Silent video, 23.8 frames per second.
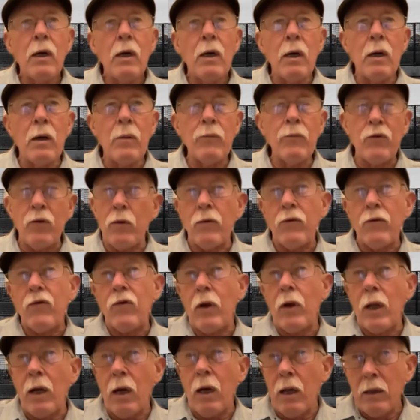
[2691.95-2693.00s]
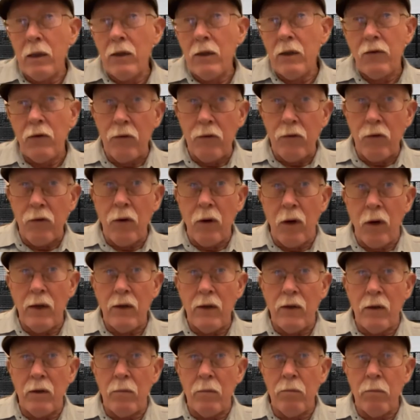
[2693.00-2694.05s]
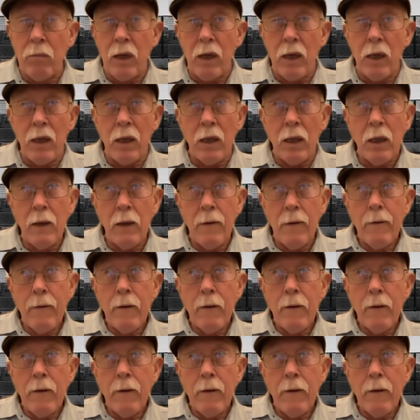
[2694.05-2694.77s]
Um, so do city colleges. You know, I did my,